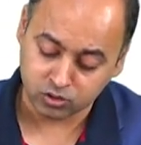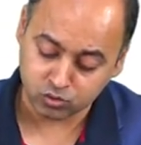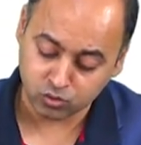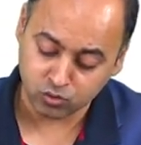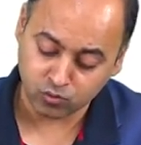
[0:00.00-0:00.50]

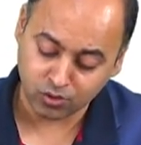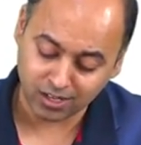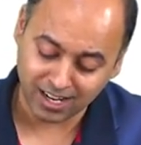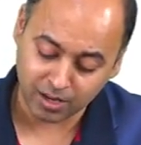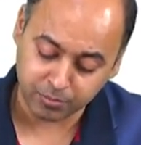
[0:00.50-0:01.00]
So,
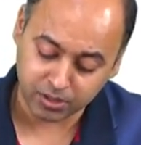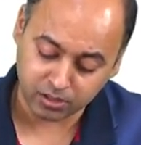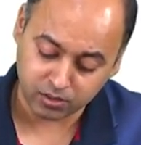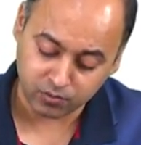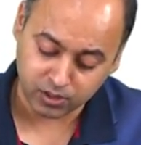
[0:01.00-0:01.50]
what will
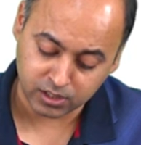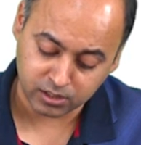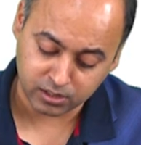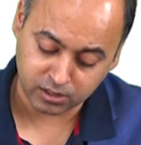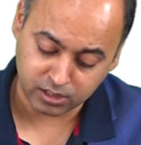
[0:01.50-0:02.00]
happen
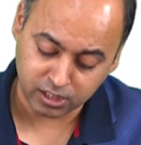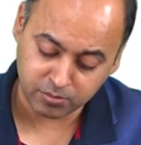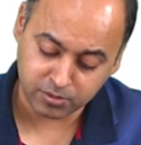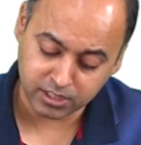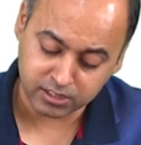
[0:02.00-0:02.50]
when the
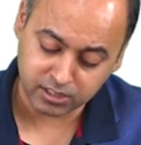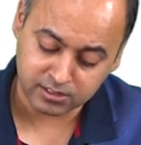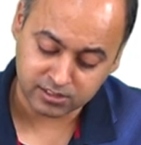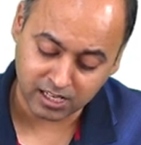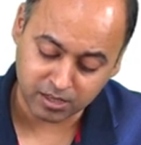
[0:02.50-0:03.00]
D branching
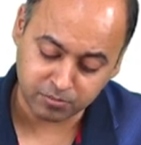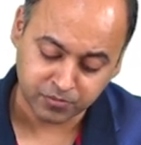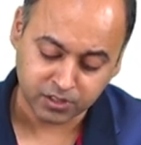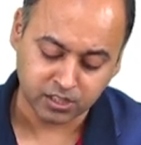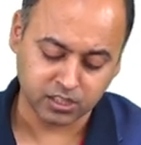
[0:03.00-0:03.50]
enzyme
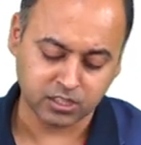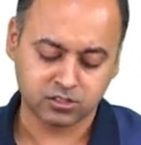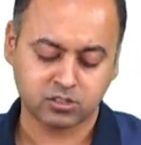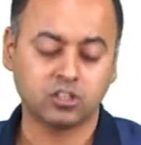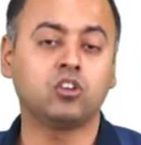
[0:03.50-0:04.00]

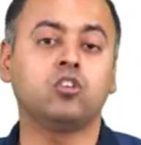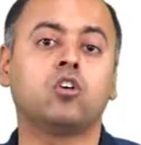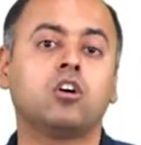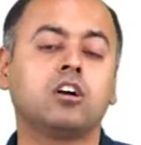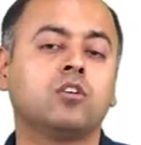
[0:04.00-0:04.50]
is
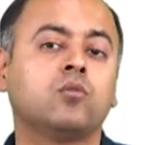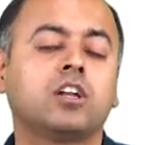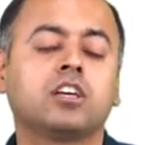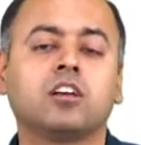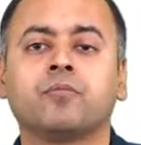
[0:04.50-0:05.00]
not
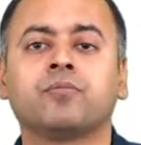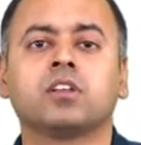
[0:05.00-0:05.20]
working?